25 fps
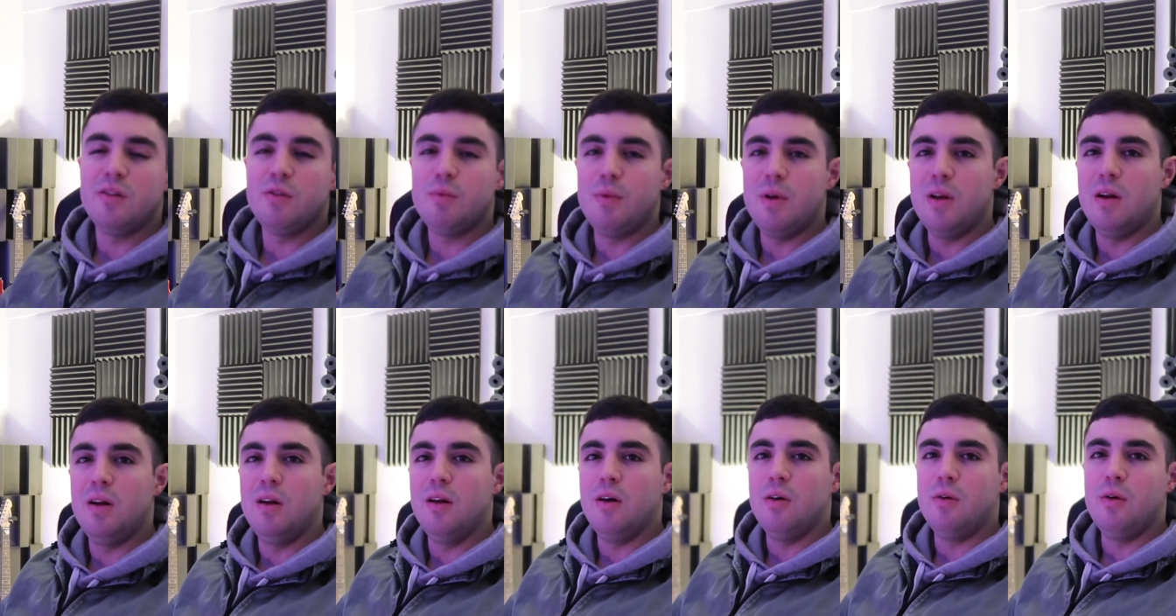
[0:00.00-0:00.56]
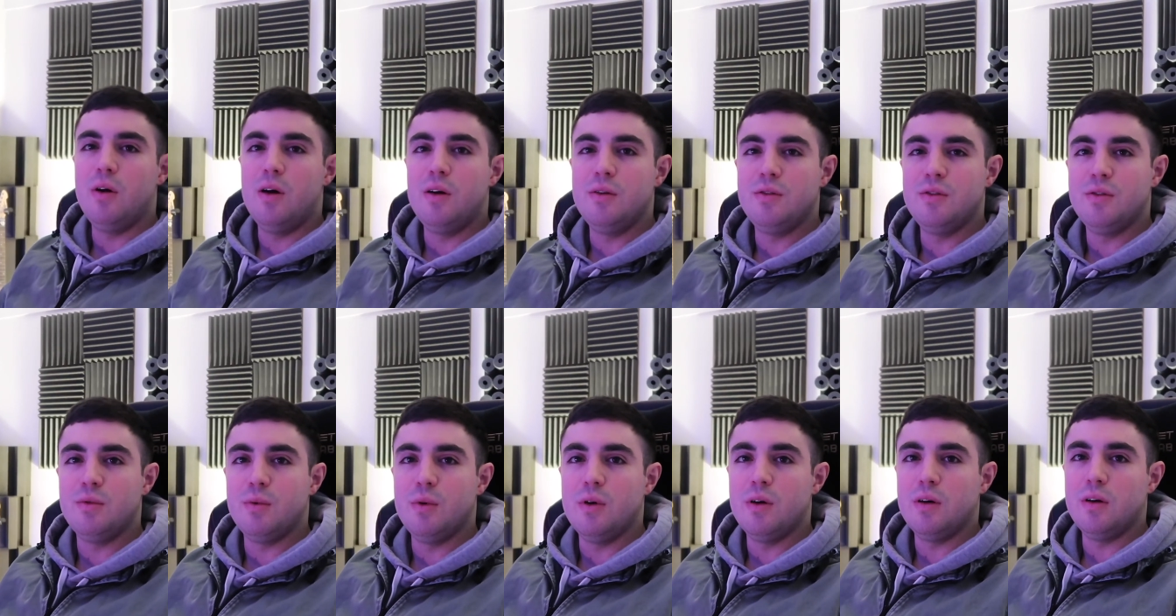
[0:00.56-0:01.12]
I spent a little while
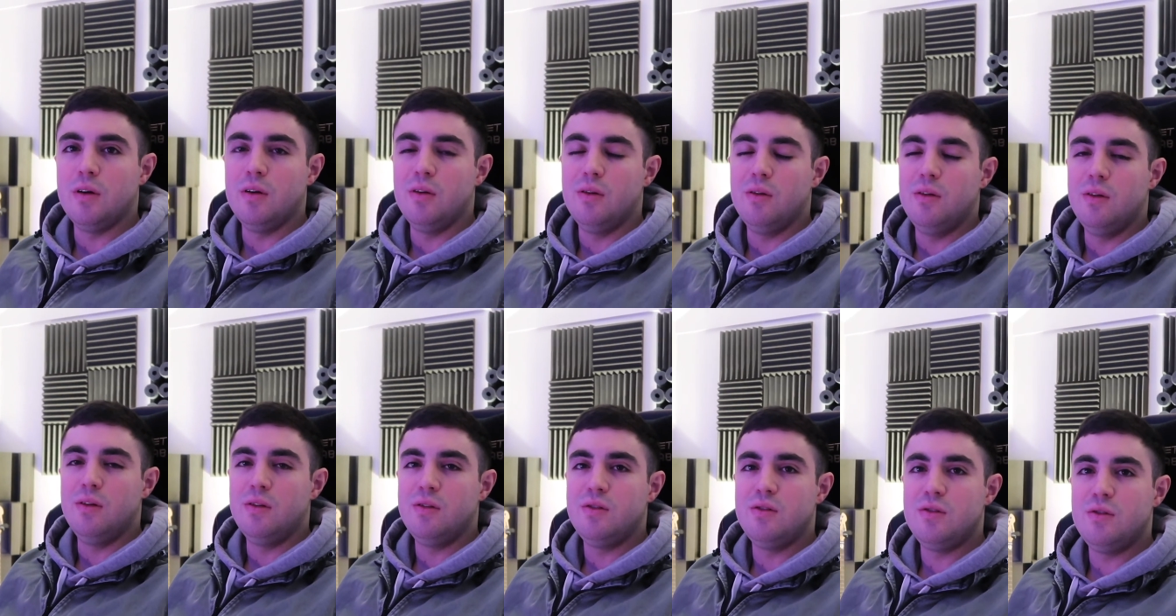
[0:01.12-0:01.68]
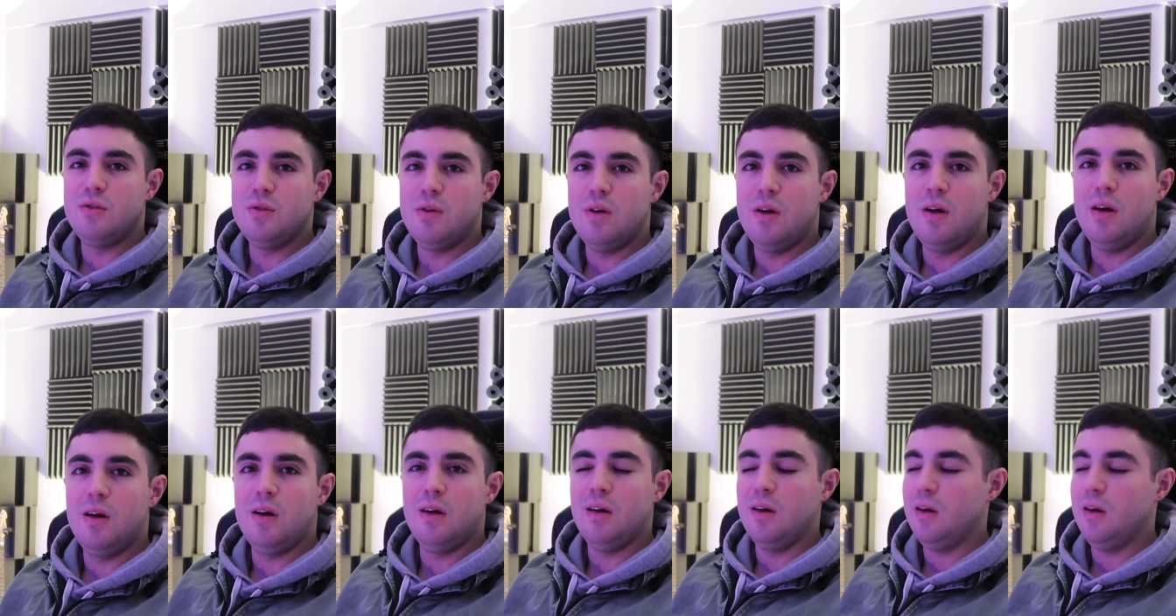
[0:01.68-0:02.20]
just working on this track.